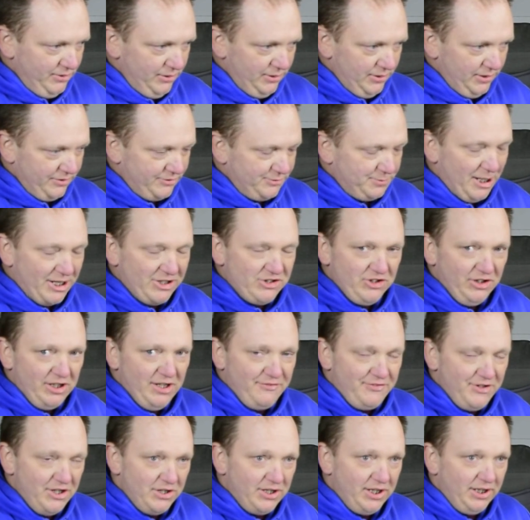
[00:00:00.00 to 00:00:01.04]
especially
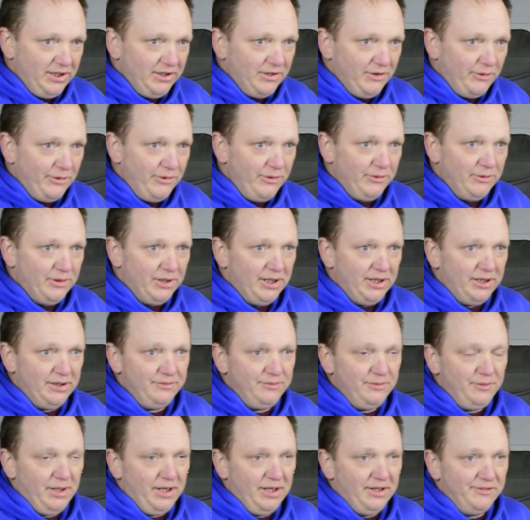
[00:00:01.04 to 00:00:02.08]
if you can go to
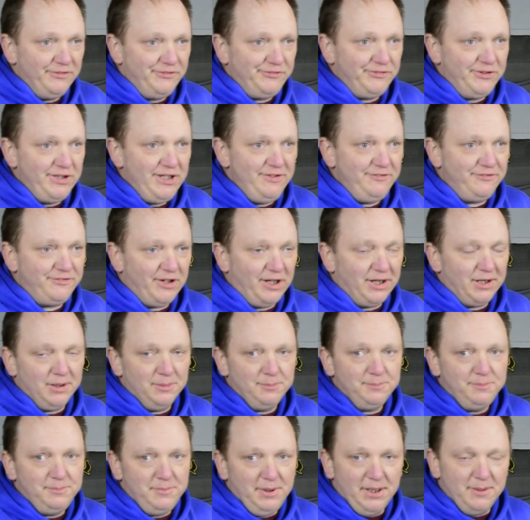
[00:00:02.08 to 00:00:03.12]
a Fleet
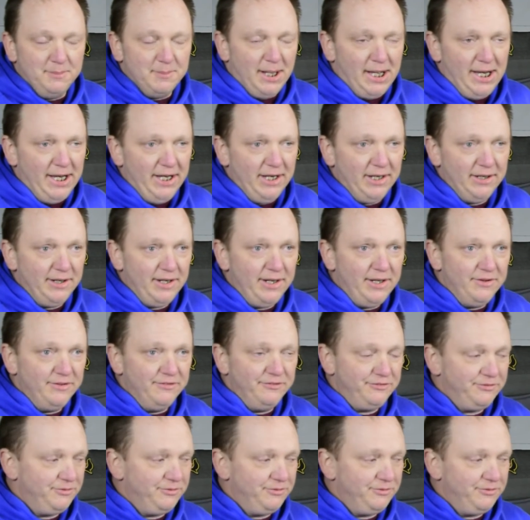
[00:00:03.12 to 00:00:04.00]
Farm in my area,